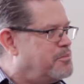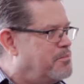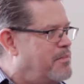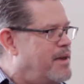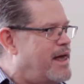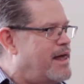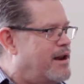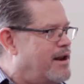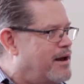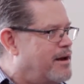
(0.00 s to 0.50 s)
your
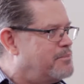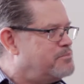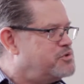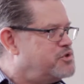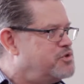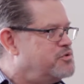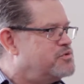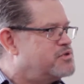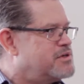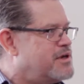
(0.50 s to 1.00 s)
bet up
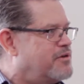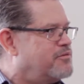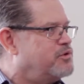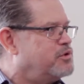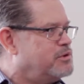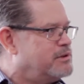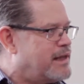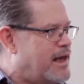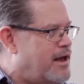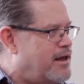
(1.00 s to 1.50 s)
to
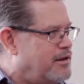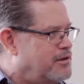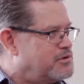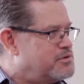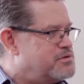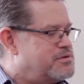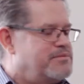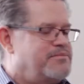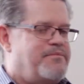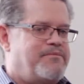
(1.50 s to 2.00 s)
several
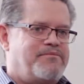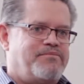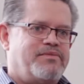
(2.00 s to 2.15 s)
dollars.